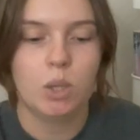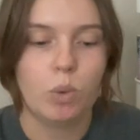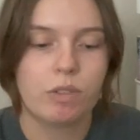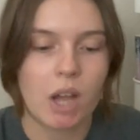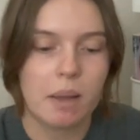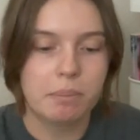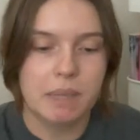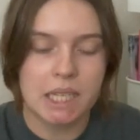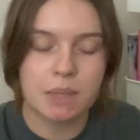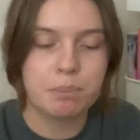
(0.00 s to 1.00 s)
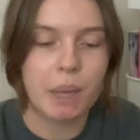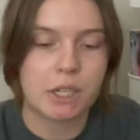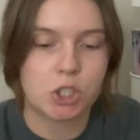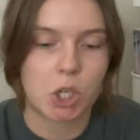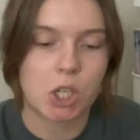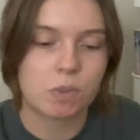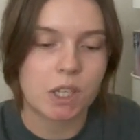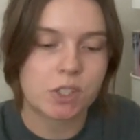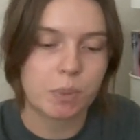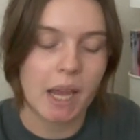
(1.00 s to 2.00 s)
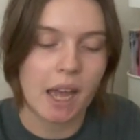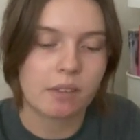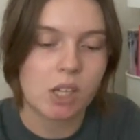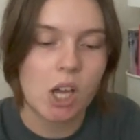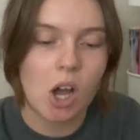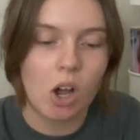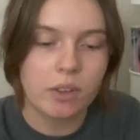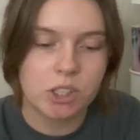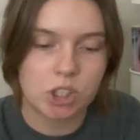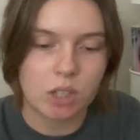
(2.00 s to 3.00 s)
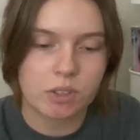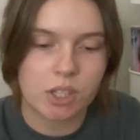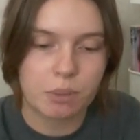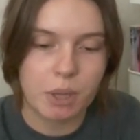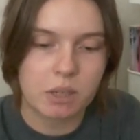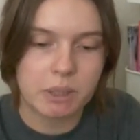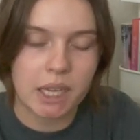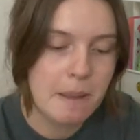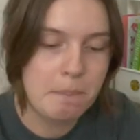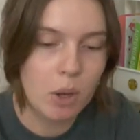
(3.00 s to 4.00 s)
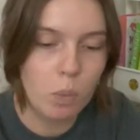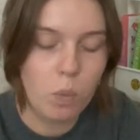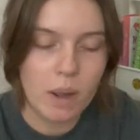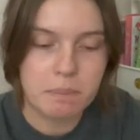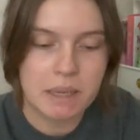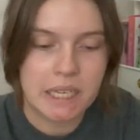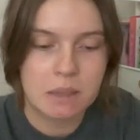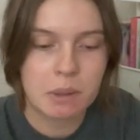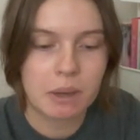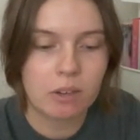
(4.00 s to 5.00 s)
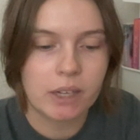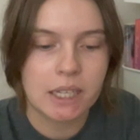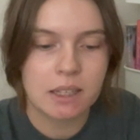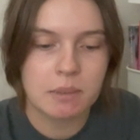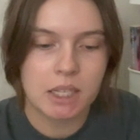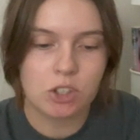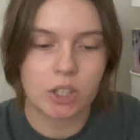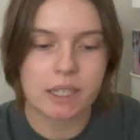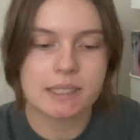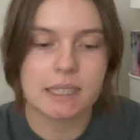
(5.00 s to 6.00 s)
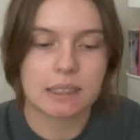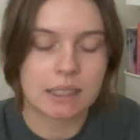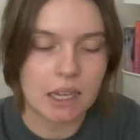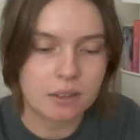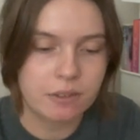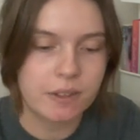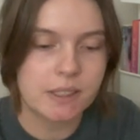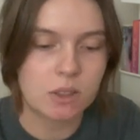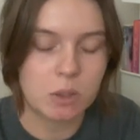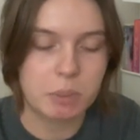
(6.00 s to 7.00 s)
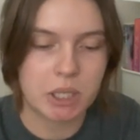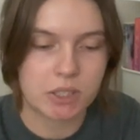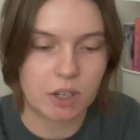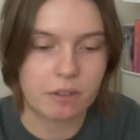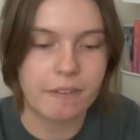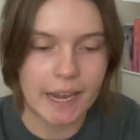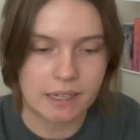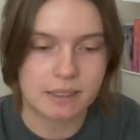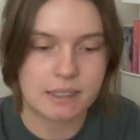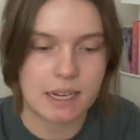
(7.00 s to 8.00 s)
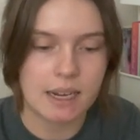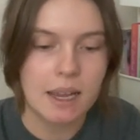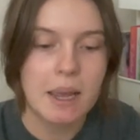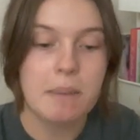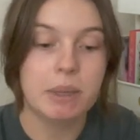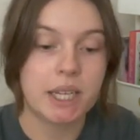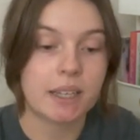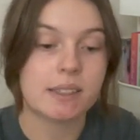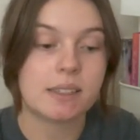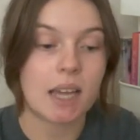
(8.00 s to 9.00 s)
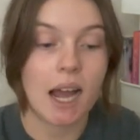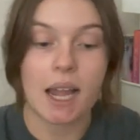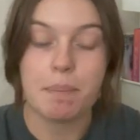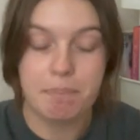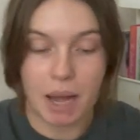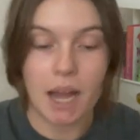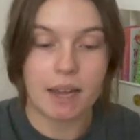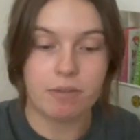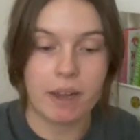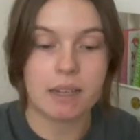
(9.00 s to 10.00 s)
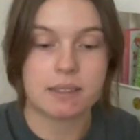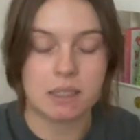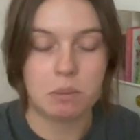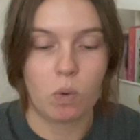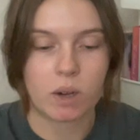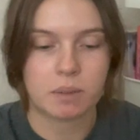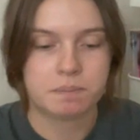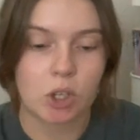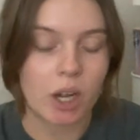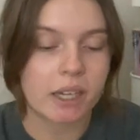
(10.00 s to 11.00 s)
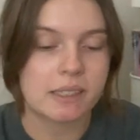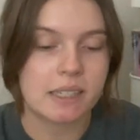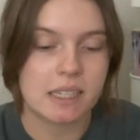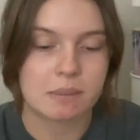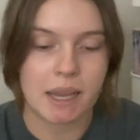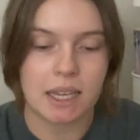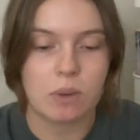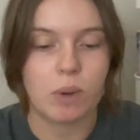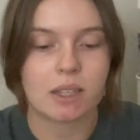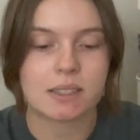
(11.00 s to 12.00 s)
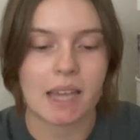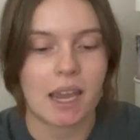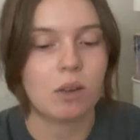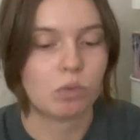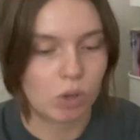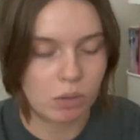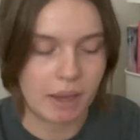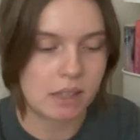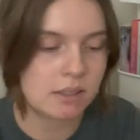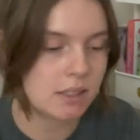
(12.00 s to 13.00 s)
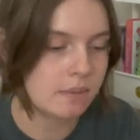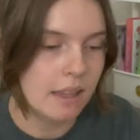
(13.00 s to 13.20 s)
We've got medium by genre, so we have all these genres on the bottom again, but what medium am I reading them in? You're gonna see a lot of physical books are fantasy because I buy fantasy more. You're not gonna see as many with, say, romance.